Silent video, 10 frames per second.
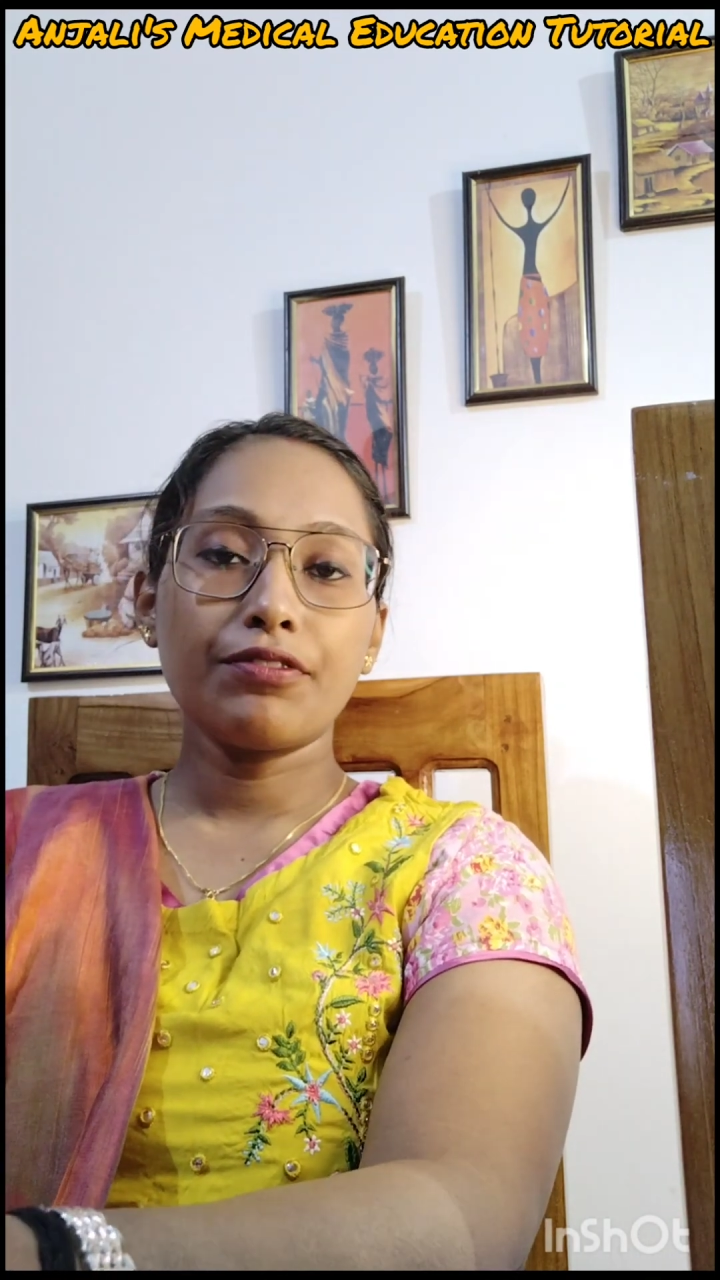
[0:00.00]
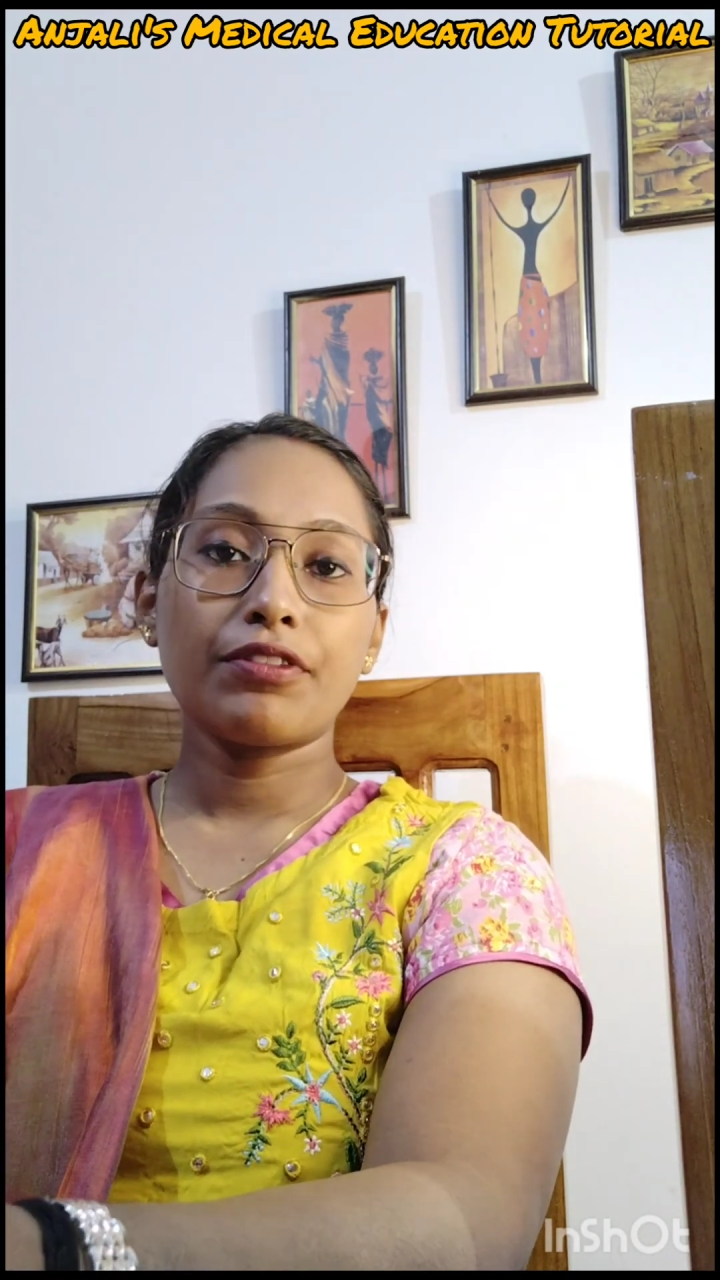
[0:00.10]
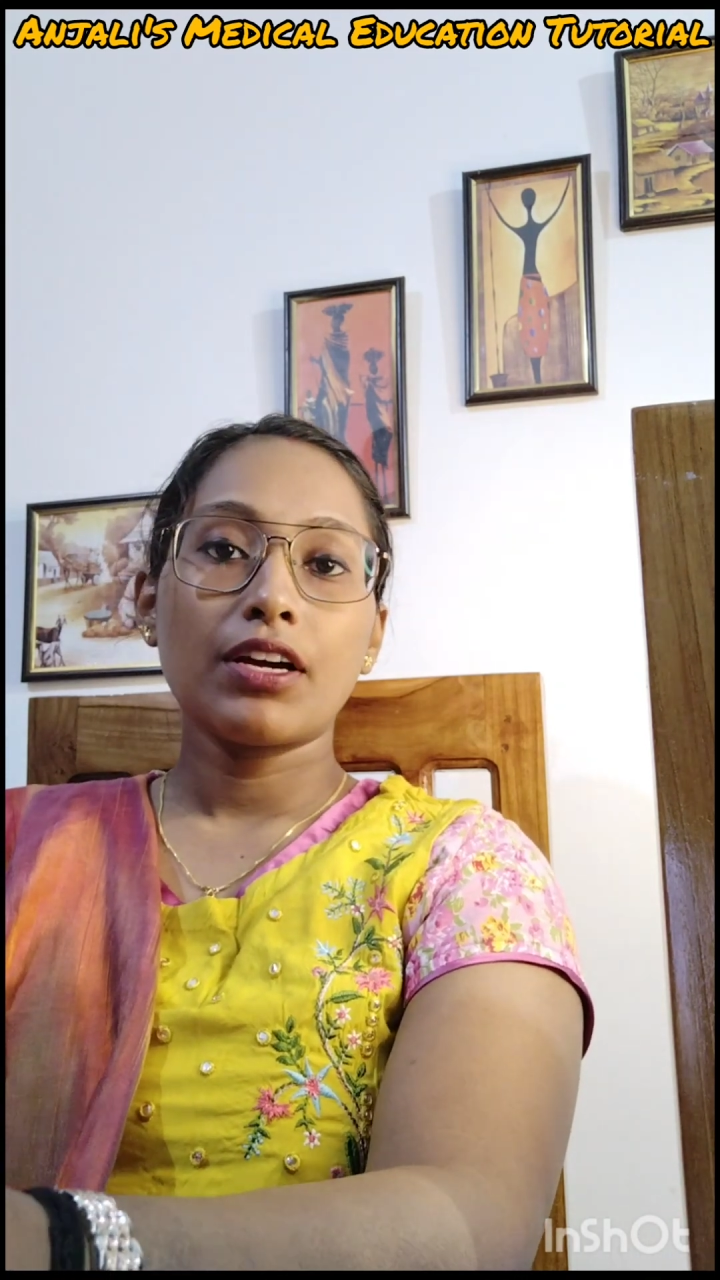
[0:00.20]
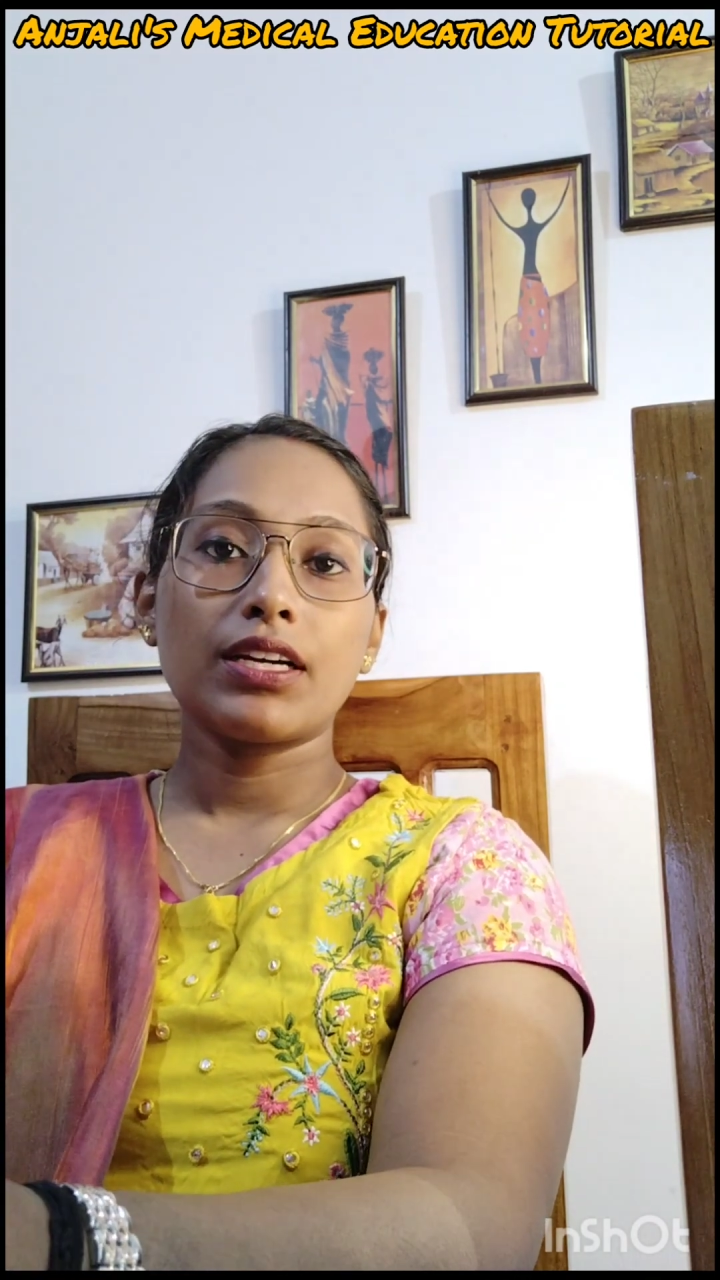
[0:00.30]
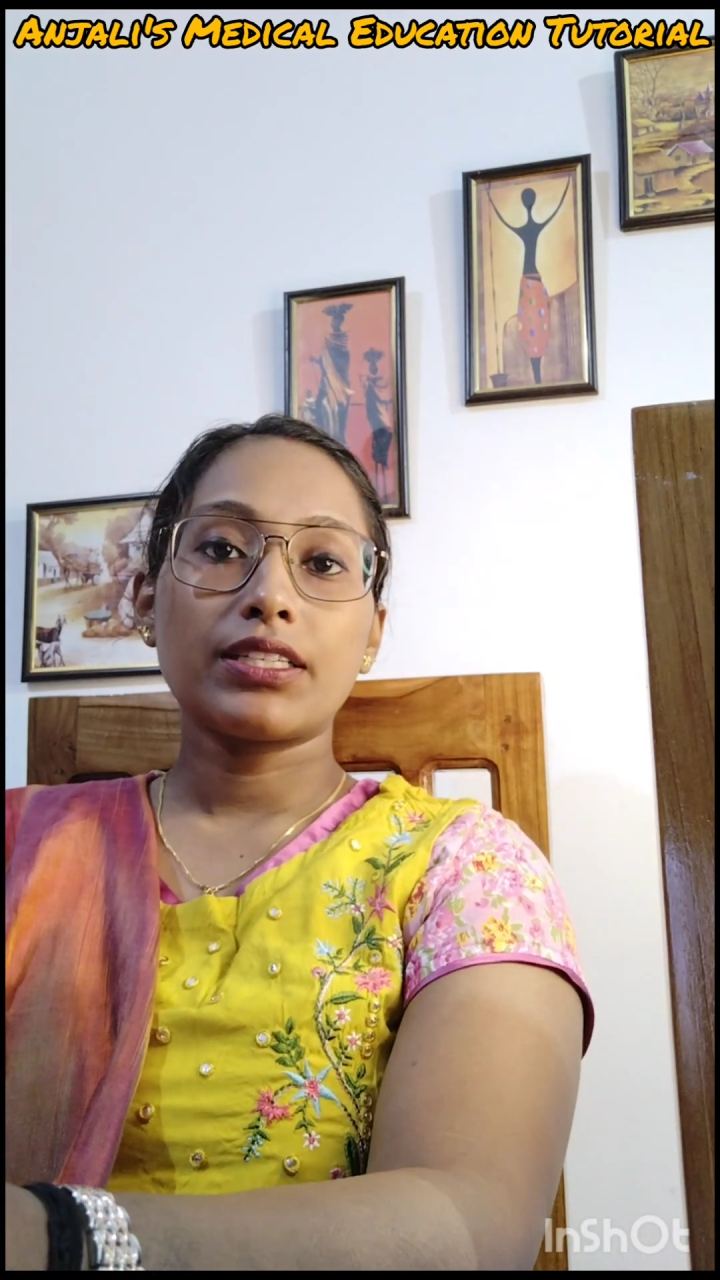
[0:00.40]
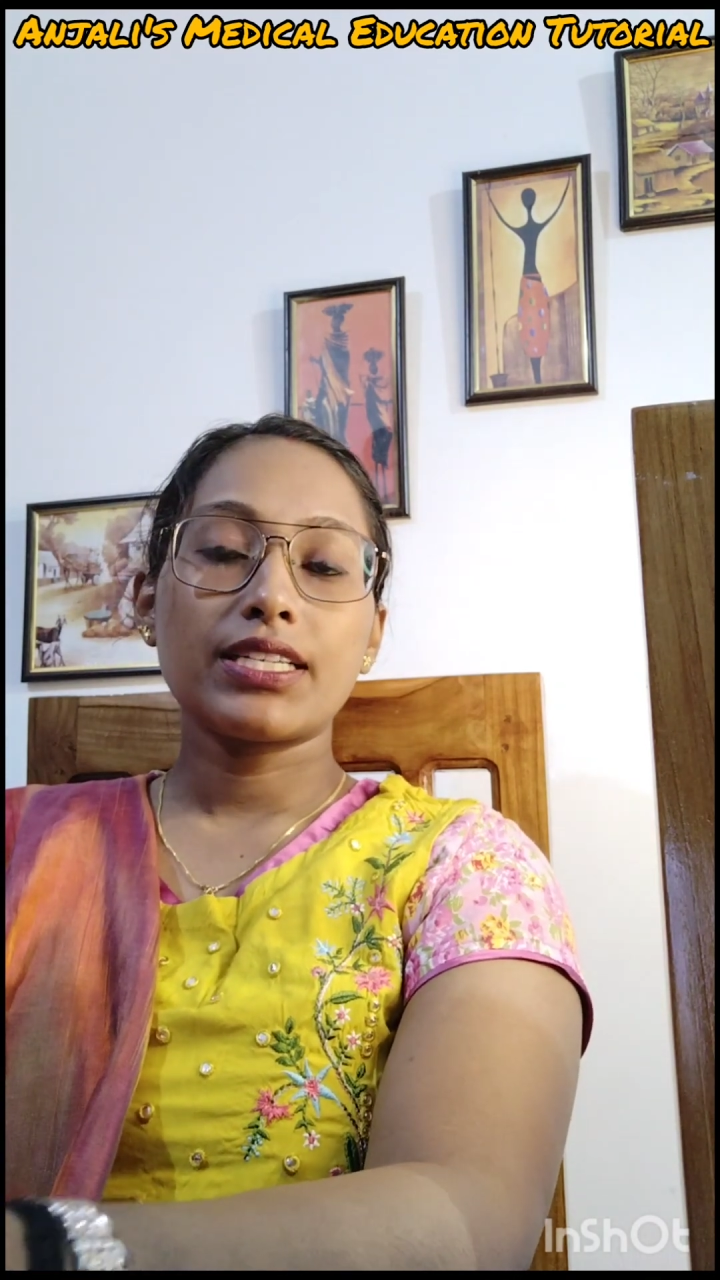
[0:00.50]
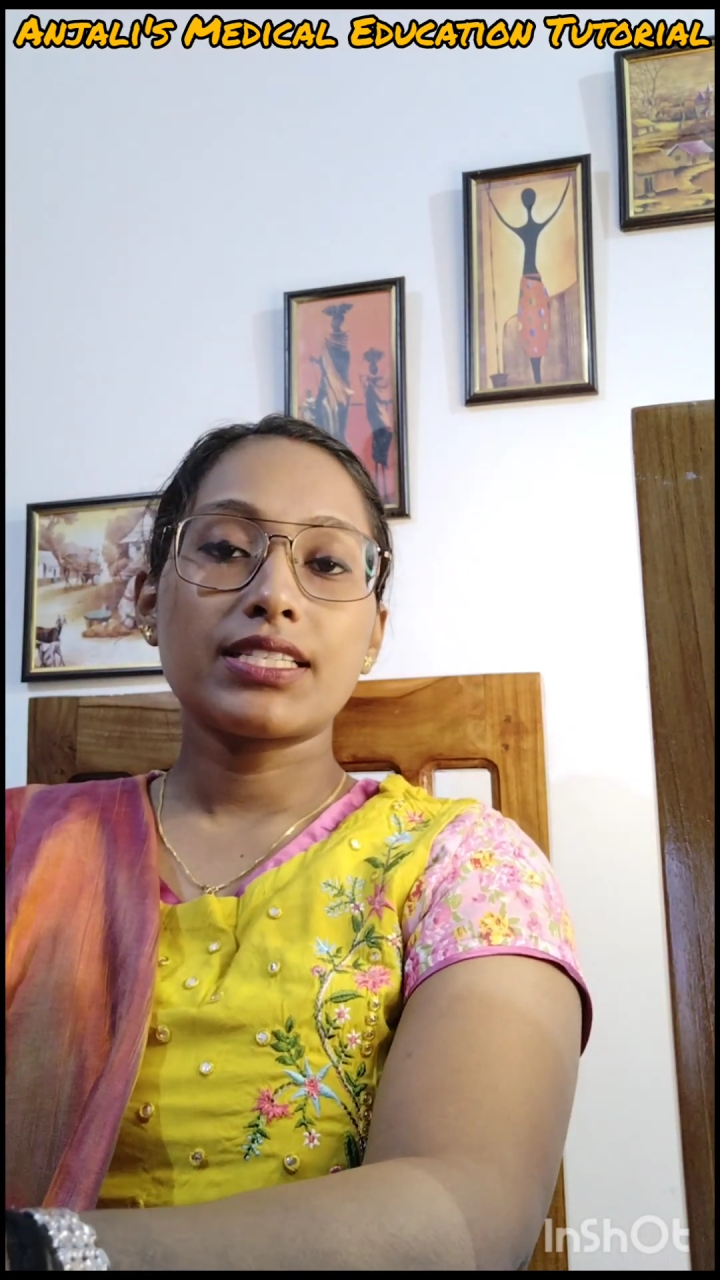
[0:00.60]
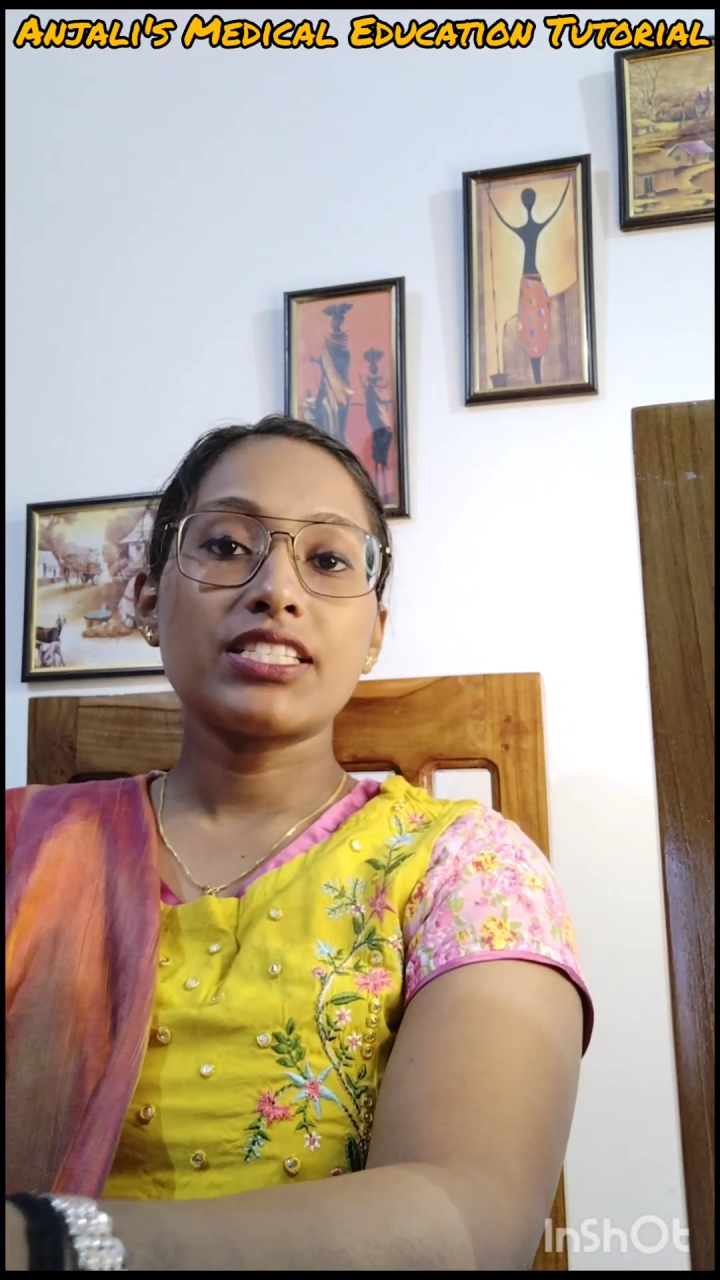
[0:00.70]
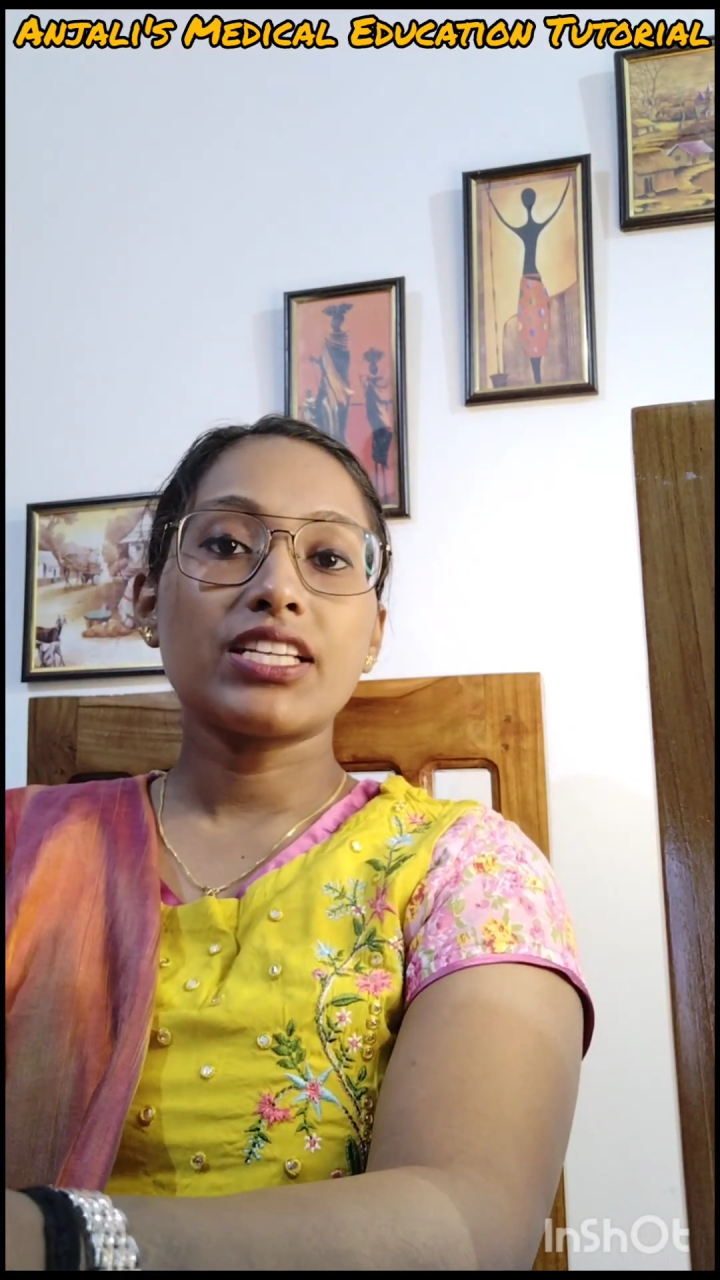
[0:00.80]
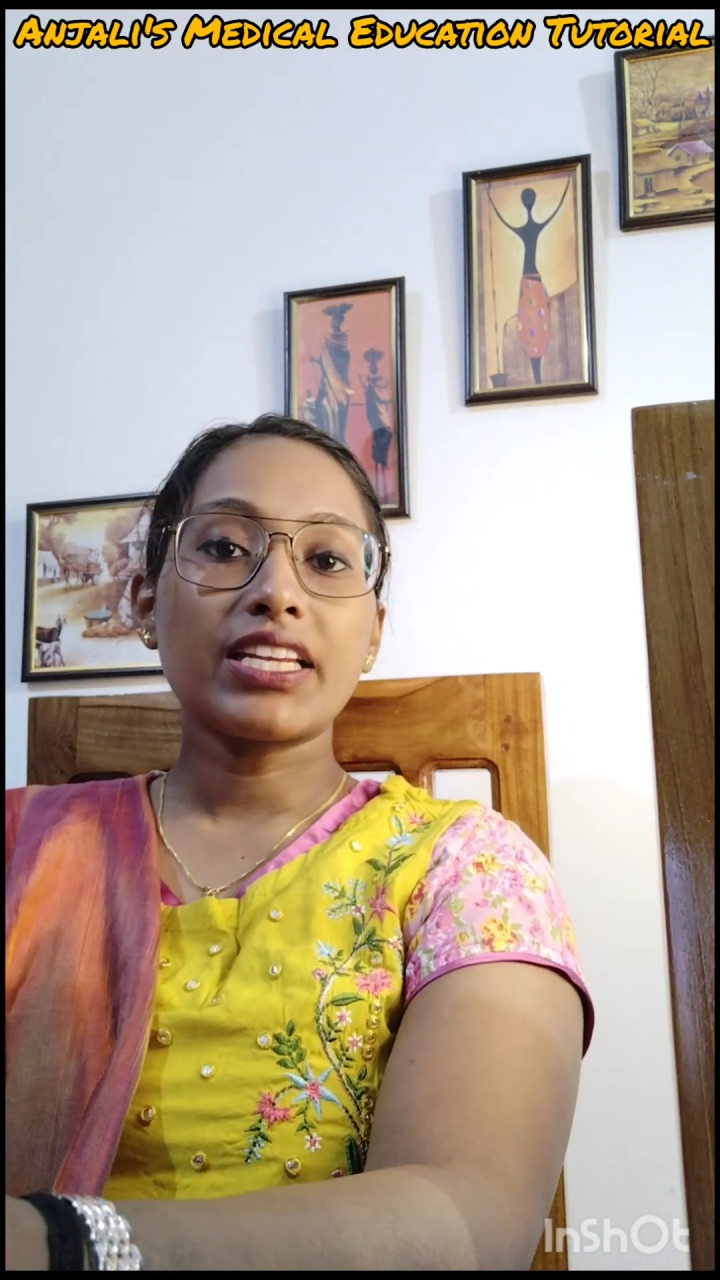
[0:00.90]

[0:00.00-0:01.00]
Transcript: if it is a